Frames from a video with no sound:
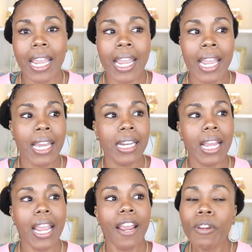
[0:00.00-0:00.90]
And
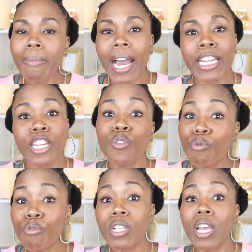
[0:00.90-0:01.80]
everybody
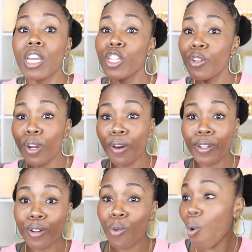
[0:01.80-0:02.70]
who's you know, a
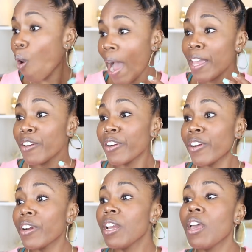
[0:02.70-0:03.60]
little
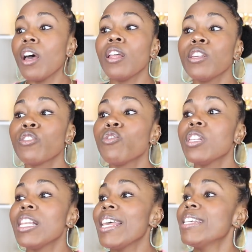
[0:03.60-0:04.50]
quieter, a
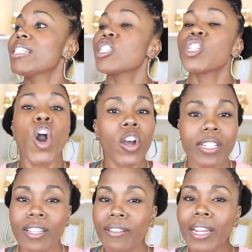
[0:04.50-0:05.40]
little less
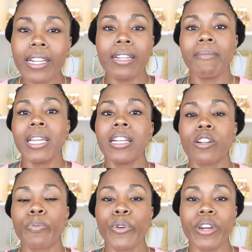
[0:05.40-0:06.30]
talkative. That doesn't mean
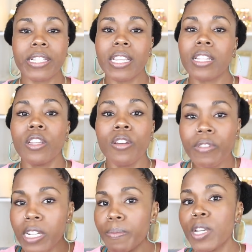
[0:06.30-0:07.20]
they're depressed either. You
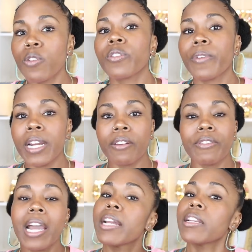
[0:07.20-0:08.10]
don't need to be going
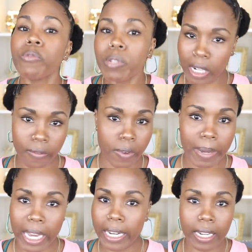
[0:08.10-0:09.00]
around diagnosing
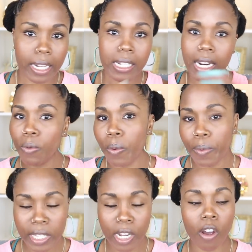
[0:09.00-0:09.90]
everybody. That's not what
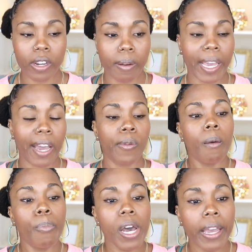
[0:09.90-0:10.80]
we are talking
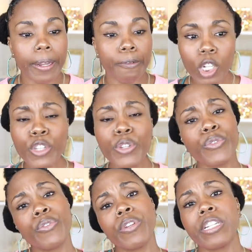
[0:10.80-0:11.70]
about. But you
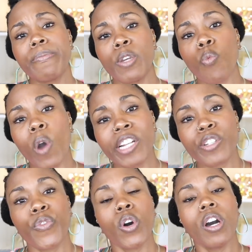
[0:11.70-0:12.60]
do need to be
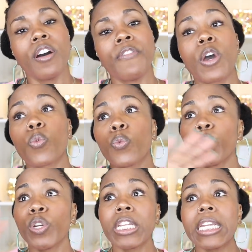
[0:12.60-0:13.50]
watchful of
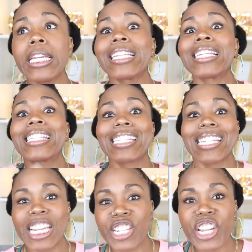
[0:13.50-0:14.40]
really
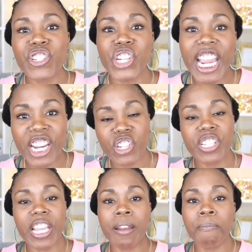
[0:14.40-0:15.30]
distinct
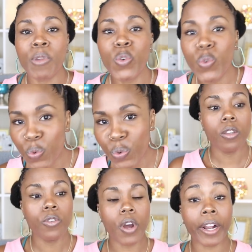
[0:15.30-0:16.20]
changes in mood.
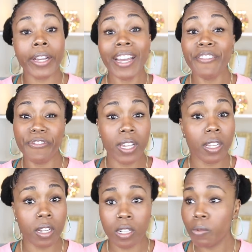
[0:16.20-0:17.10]
You know, our gut
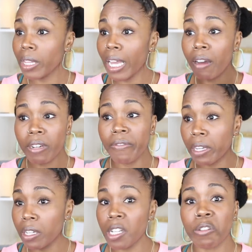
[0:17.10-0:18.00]
feelings without
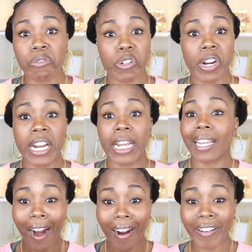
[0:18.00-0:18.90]
even clinical
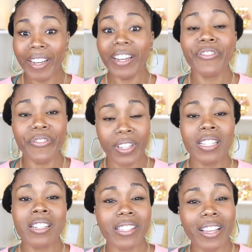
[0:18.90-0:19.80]
training. Our gut
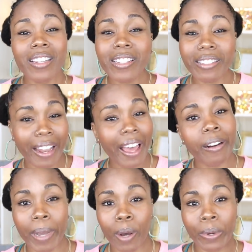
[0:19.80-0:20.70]
feelings tell us a lot
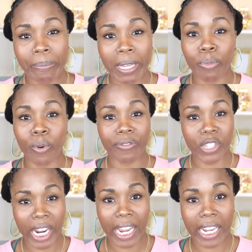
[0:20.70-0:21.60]
about when people have
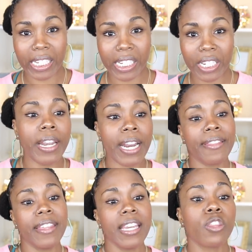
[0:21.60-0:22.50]
changed. And
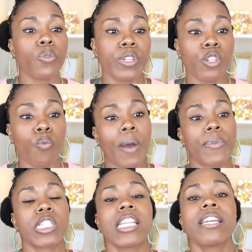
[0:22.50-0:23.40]
I think the reason why
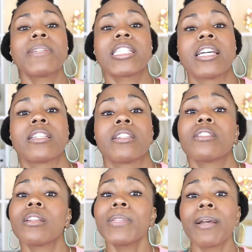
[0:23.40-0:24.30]
we stigmatize it is
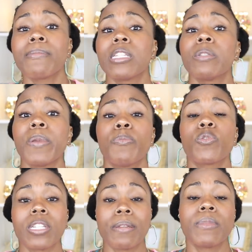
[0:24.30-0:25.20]
sometimes these
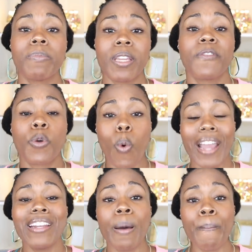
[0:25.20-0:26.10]
people seem to be
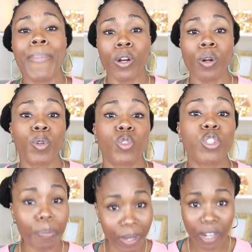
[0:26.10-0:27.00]
quite unbearable
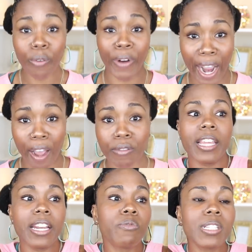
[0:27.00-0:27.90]
to be around.
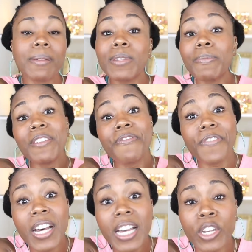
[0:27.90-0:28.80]
They don't seem to be
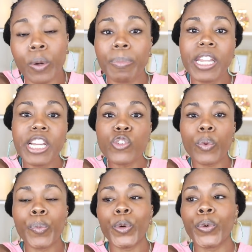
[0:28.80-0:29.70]
fun or
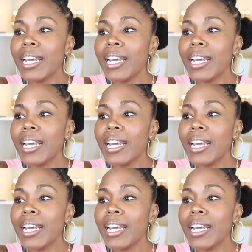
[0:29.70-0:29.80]
pleasurable.